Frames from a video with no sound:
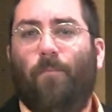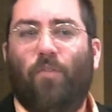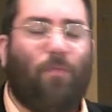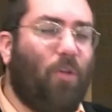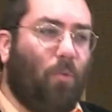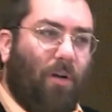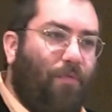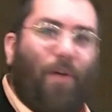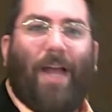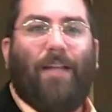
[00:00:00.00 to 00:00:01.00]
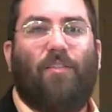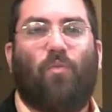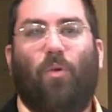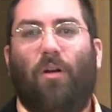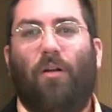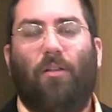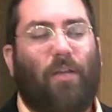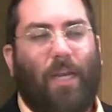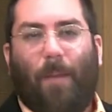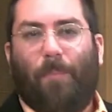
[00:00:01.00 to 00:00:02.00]
So if you were to find this word, look
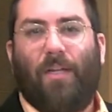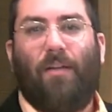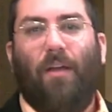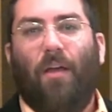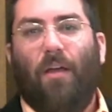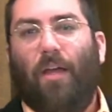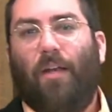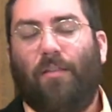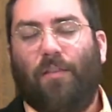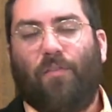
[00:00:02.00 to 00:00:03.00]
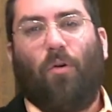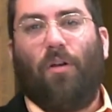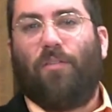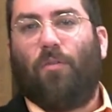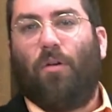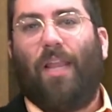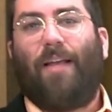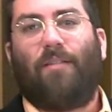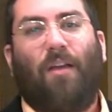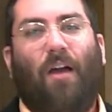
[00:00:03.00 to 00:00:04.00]
it up in a, in a thesaurus or a
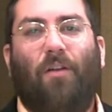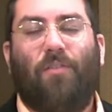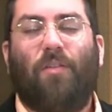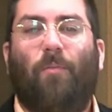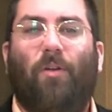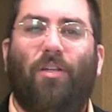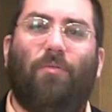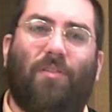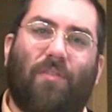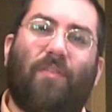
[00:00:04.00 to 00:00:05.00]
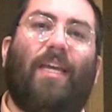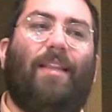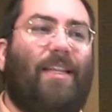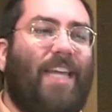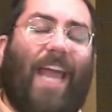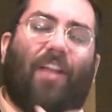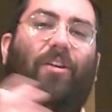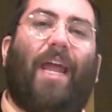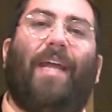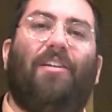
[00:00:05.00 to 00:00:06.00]
lexicon or somewhere, you would see that the other
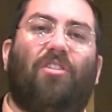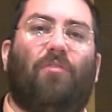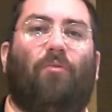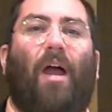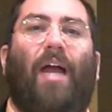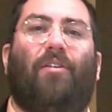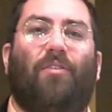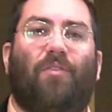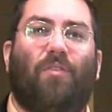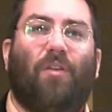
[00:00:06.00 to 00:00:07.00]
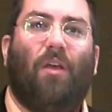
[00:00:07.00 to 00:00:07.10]
ancient writers